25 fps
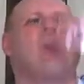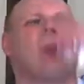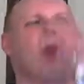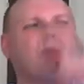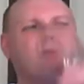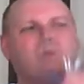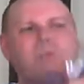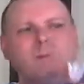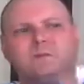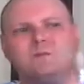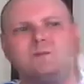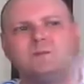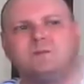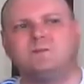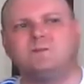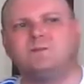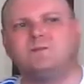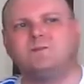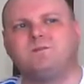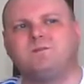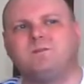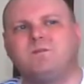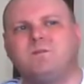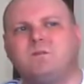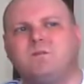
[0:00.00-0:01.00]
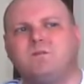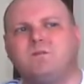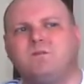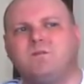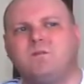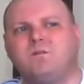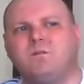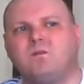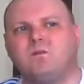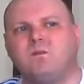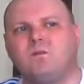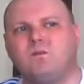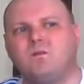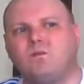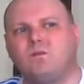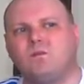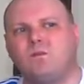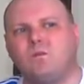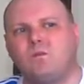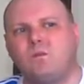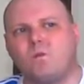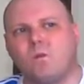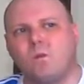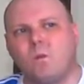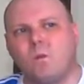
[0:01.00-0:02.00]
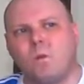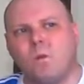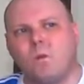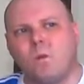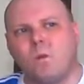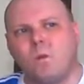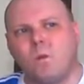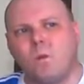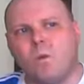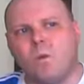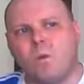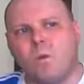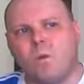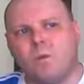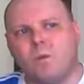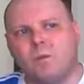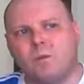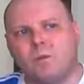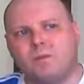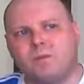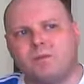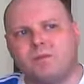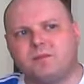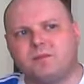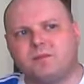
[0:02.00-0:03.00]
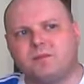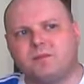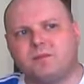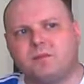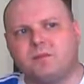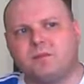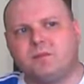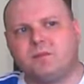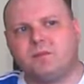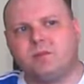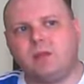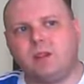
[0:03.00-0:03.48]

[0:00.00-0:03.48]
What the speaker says: [no speech]